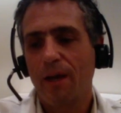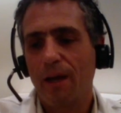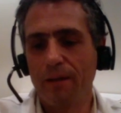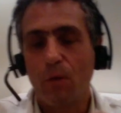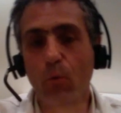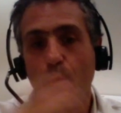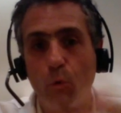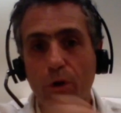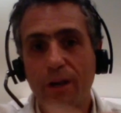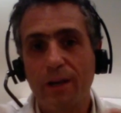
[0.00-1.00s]
and then
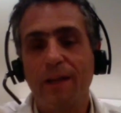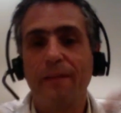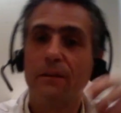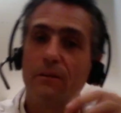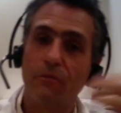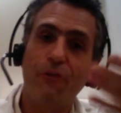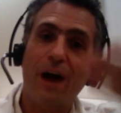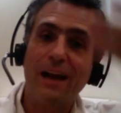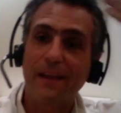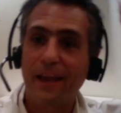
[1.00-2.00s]
work it and then
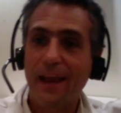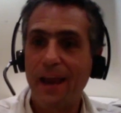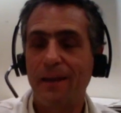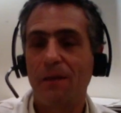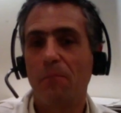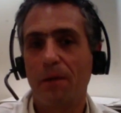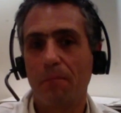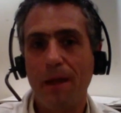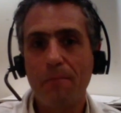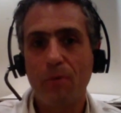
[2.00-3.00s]
file it again in my
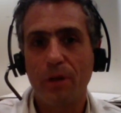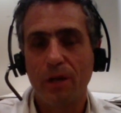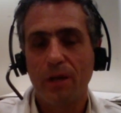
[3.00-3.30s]
memory.